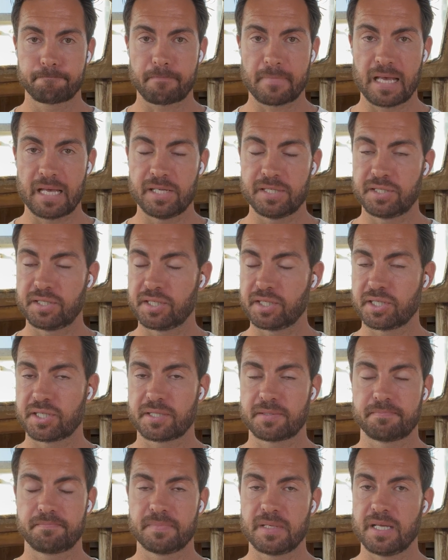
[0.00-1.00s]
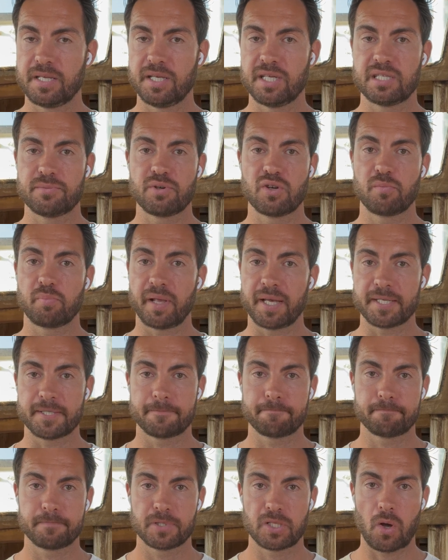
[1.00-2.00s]
it needs to be replaced.
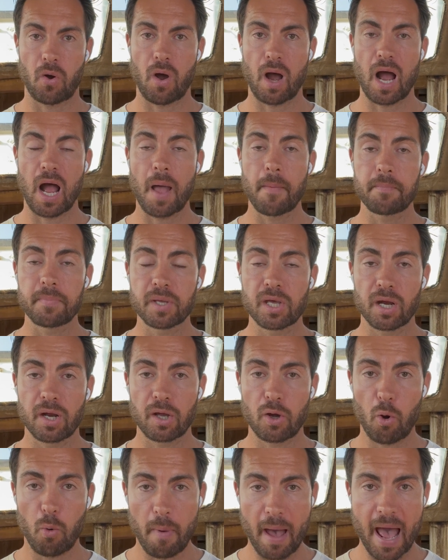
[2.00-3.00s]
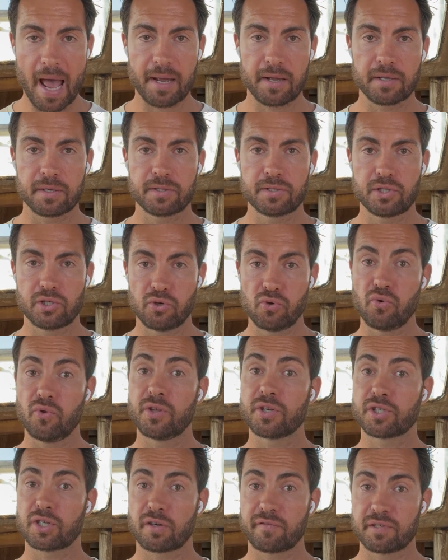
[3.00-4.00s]
So I'm gonna go back to
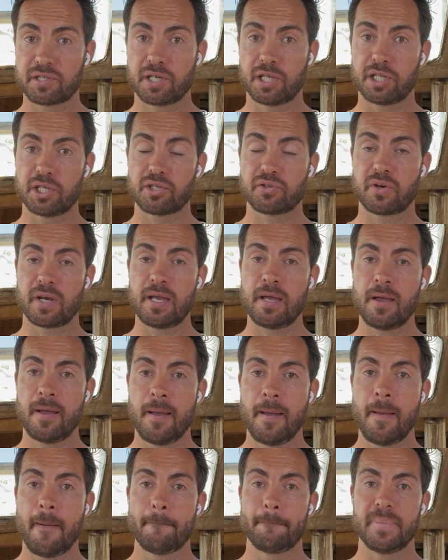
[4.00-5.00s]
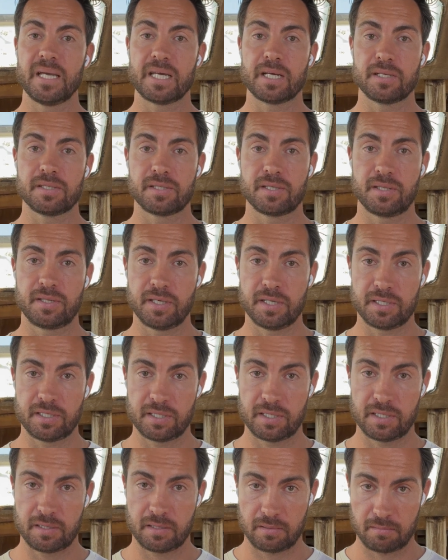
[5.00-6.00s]
the service industry, because
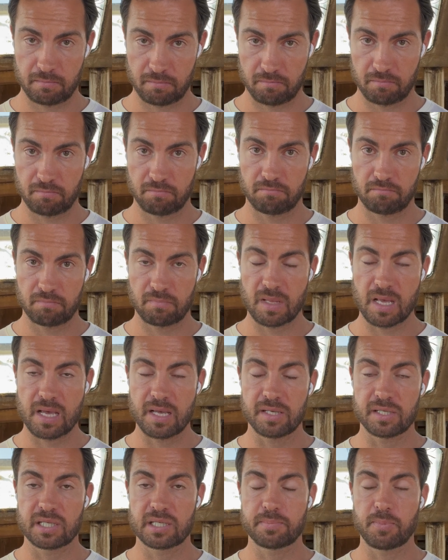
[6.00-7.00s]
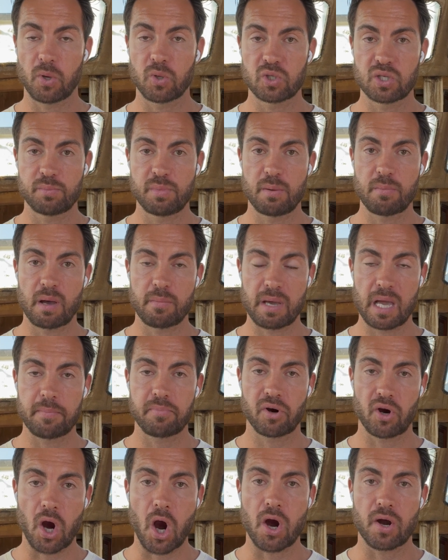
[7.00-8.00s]
this is supposed to be my main
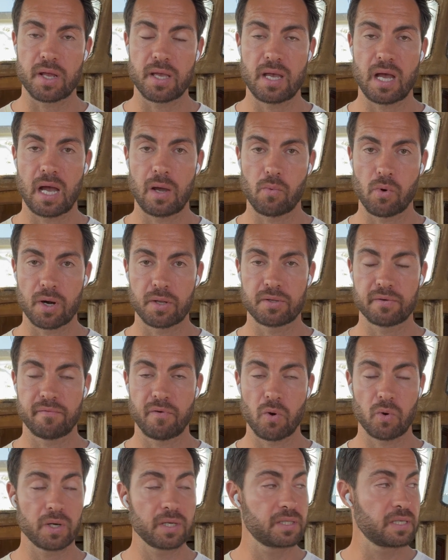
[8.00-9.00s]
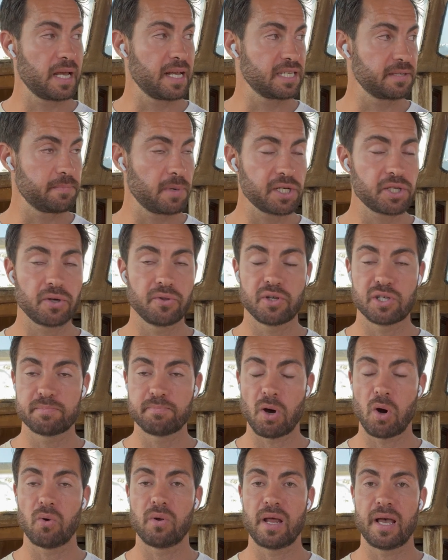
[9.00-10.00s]
priority. I wanted to focus as much on this
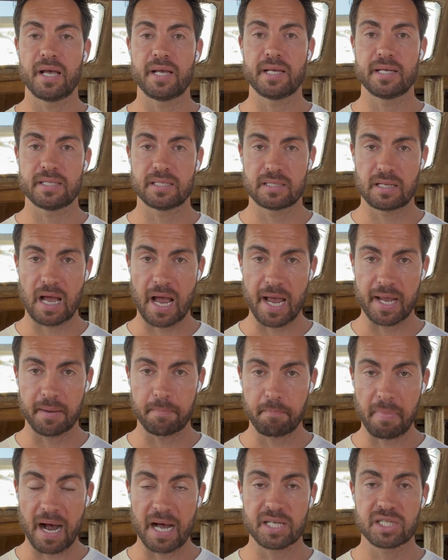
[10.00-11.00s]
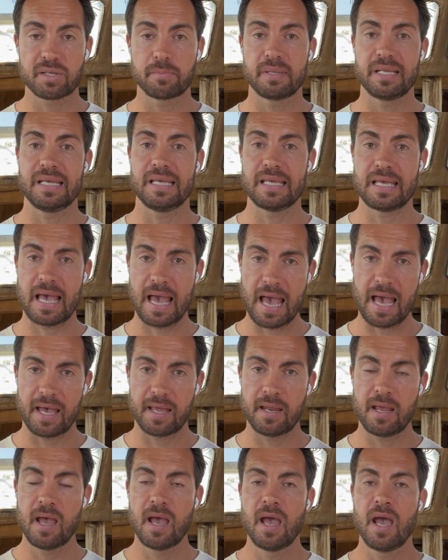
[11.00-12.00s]
boat as I possibly
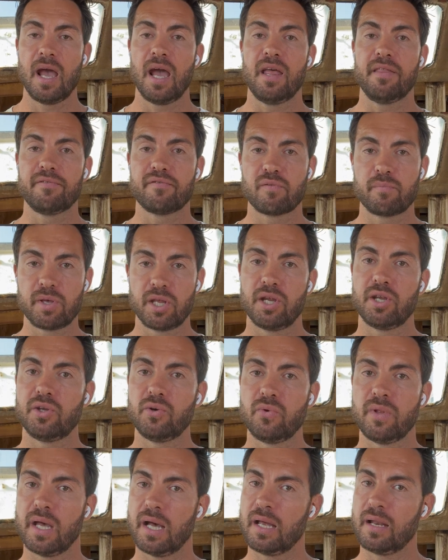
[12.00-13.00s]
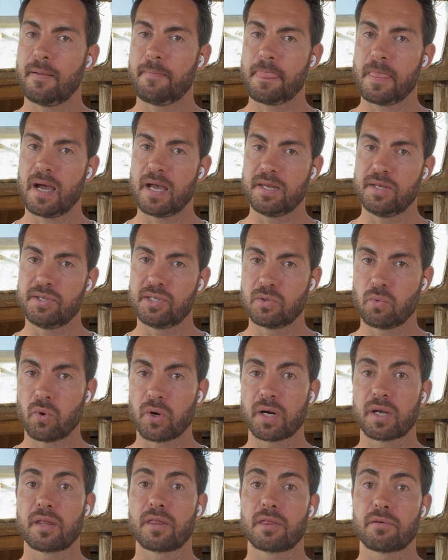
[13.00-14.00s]
can, and for me to do that, I need to
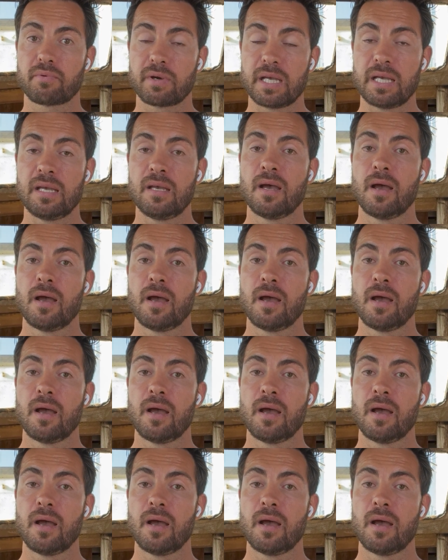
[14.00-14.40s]
work 3,